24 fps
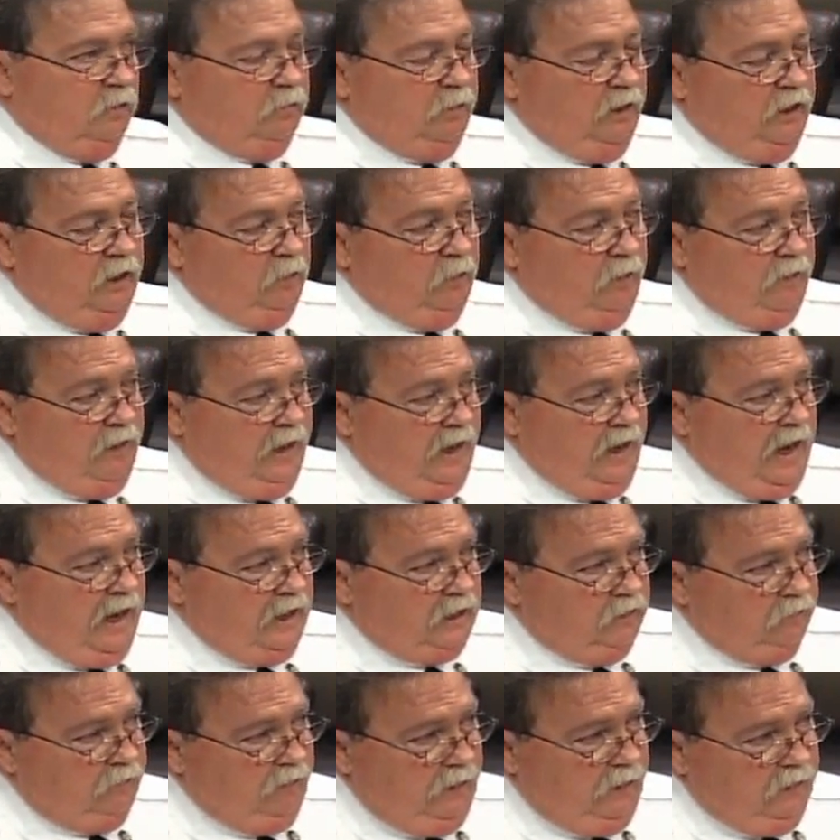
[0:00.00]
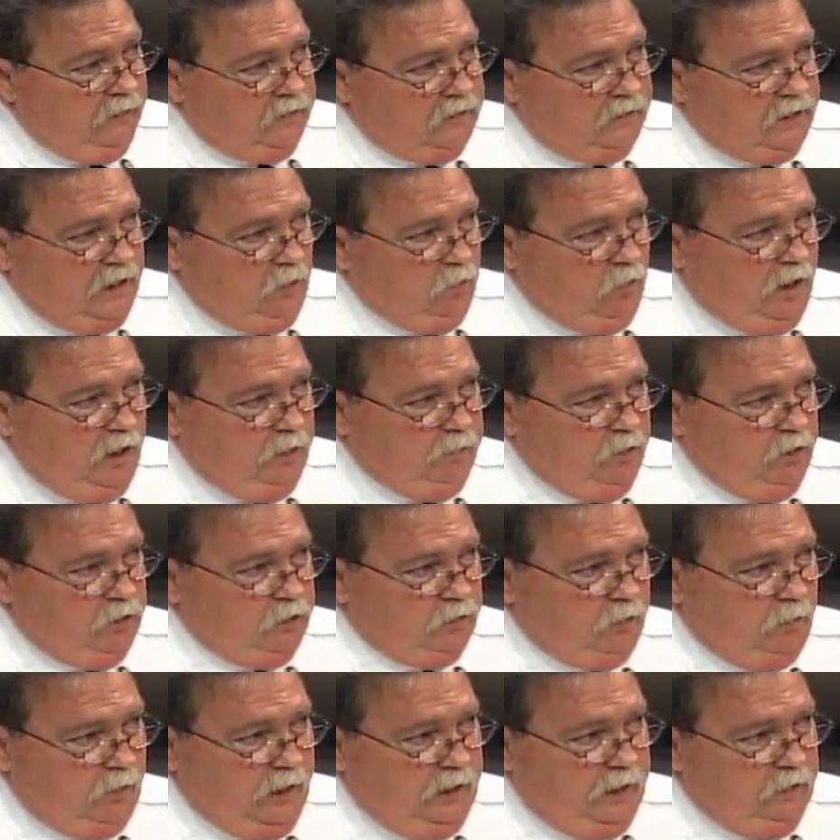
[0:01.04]
But anyway, they activated the statewide
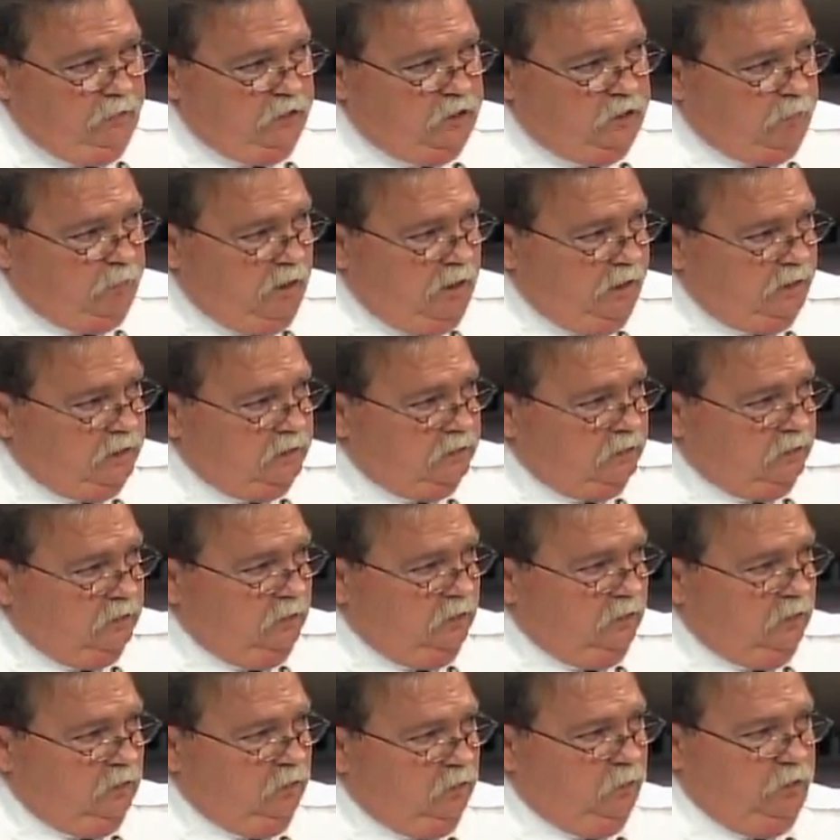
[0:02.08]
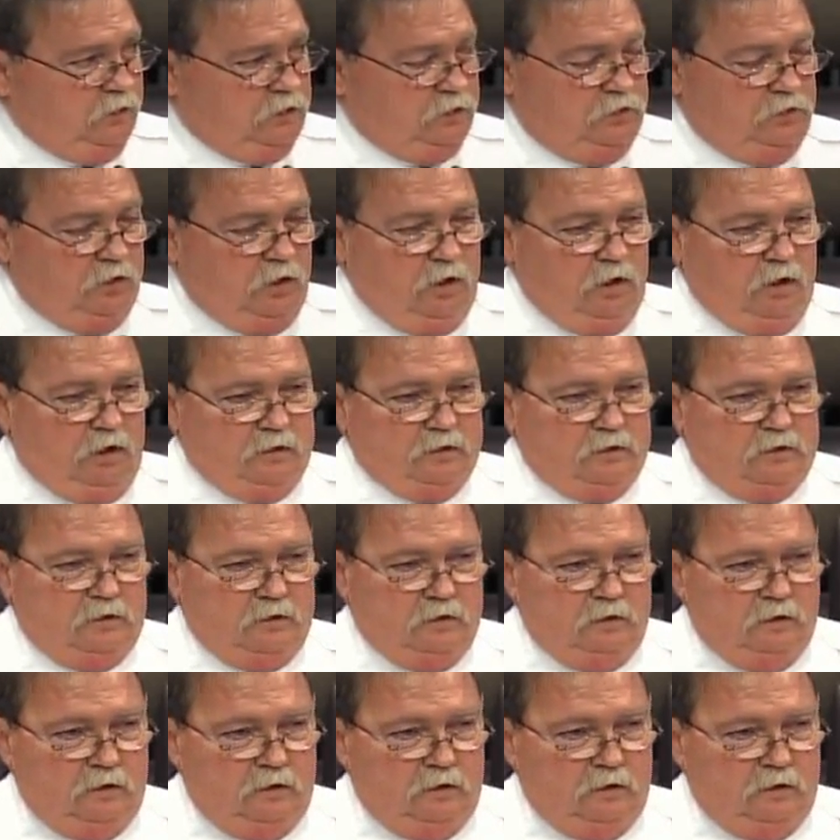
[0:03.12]
mutual aid response, which draws